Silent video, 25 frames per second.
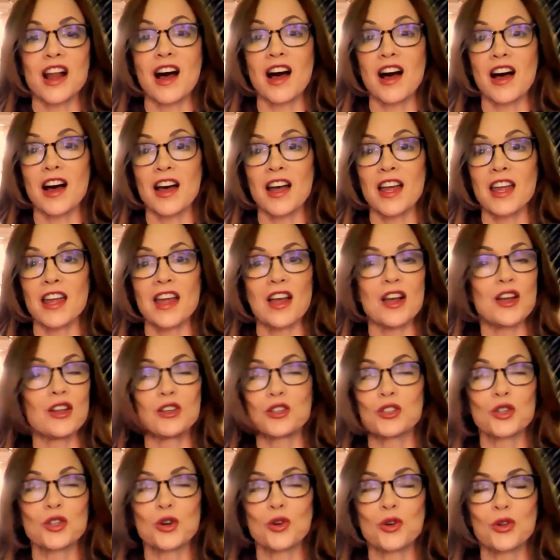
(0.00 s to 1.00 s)
I
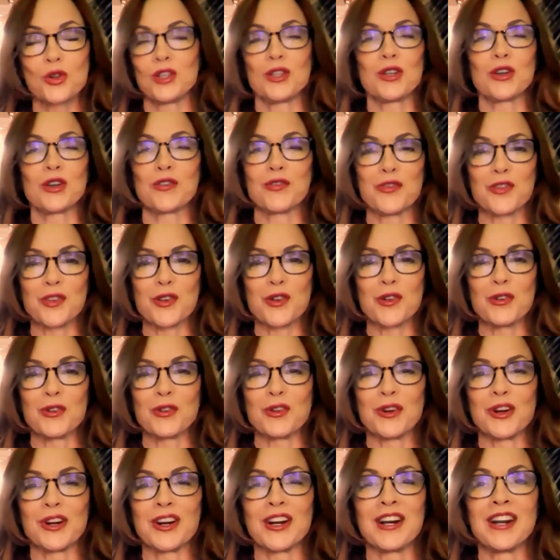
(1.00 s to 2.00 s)
totally look
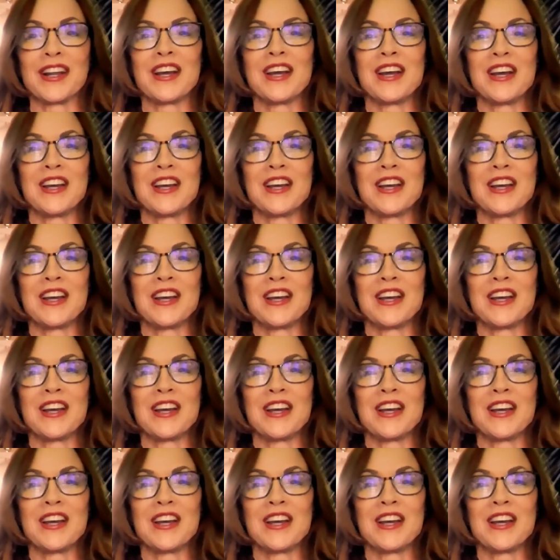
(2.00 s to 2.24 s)
forward